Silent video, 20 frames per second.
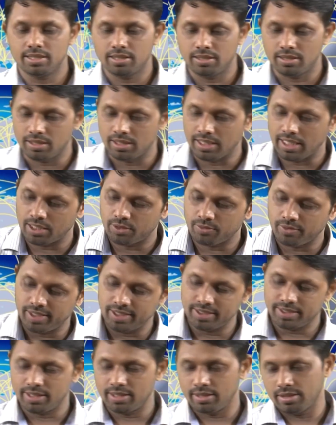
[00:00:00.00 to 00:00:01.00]

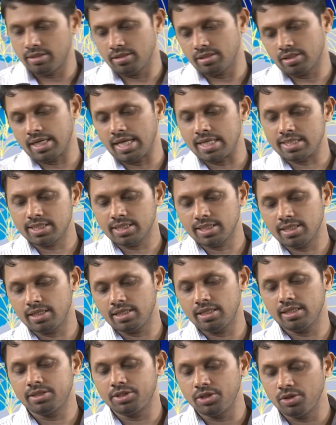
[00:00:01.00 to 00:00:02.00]
likewise in the
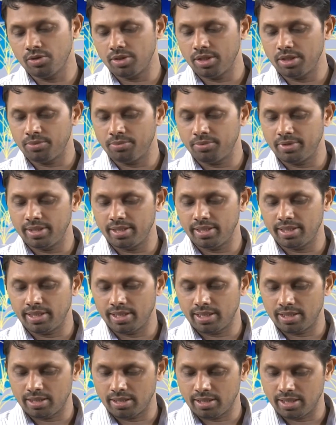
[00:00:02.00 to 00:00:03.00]
classical theory we
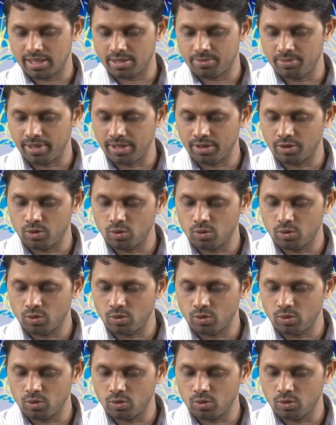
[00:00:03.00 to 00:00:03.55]
explained